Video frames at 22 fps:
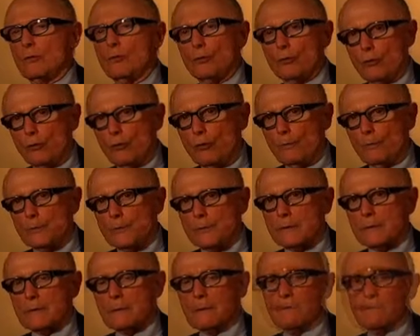
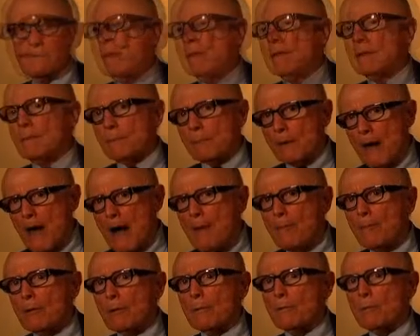groups. The
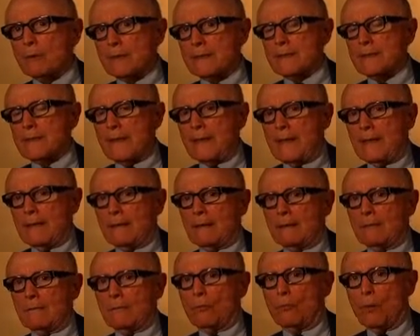problem was
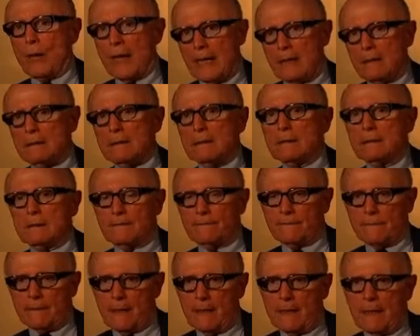then well
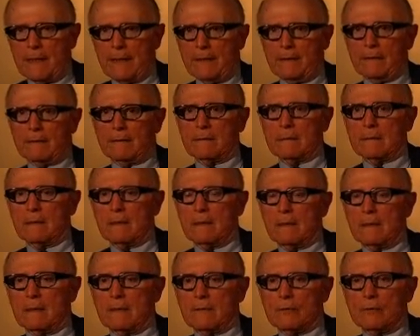defined
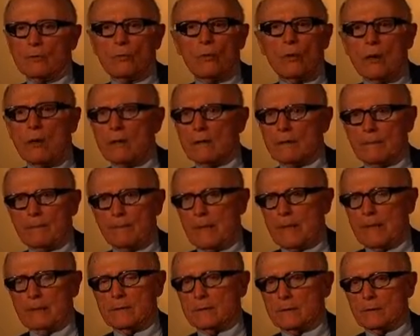to all the
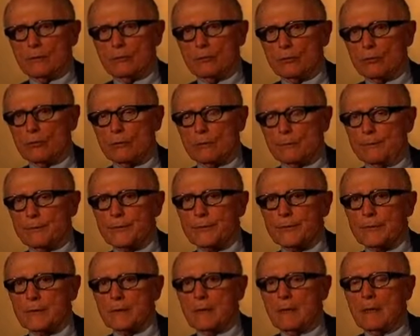major
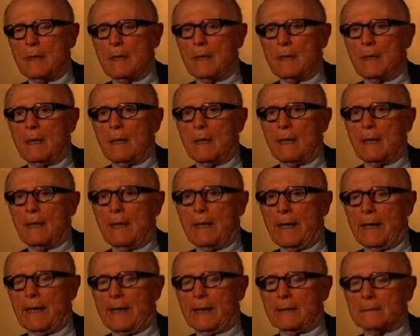groups,
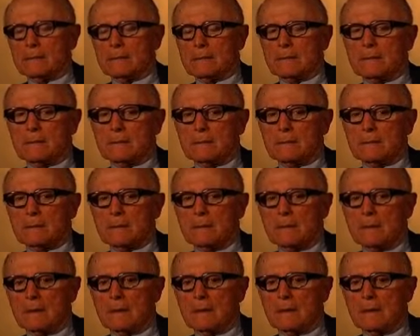and
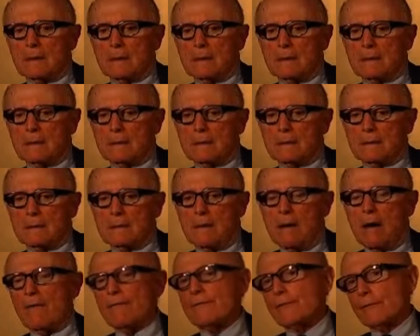
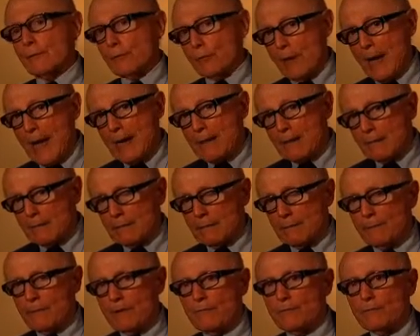off the
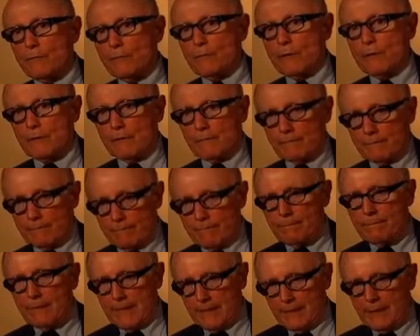record before the
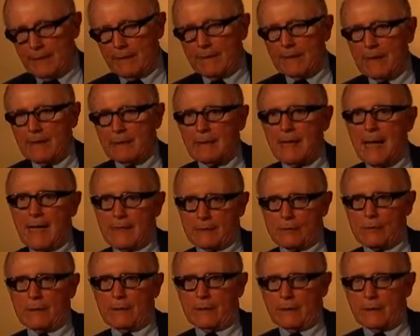meeting that
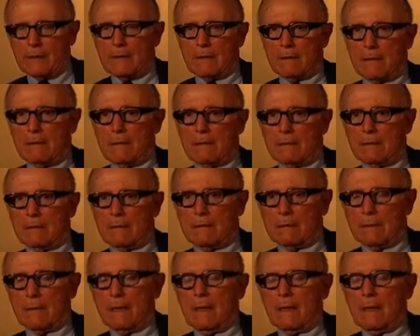actually occurred